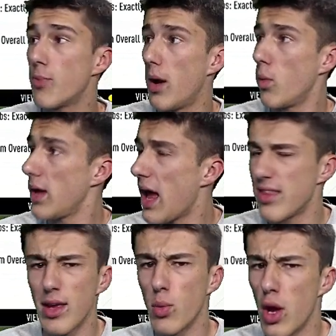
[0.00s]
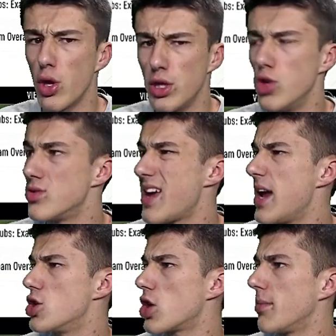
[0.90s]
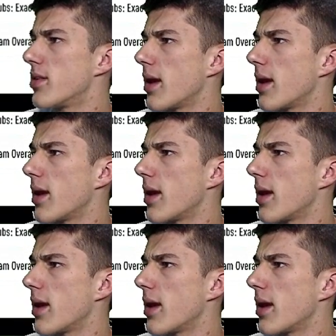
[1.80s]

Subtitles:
but I think we only use 8 Germans.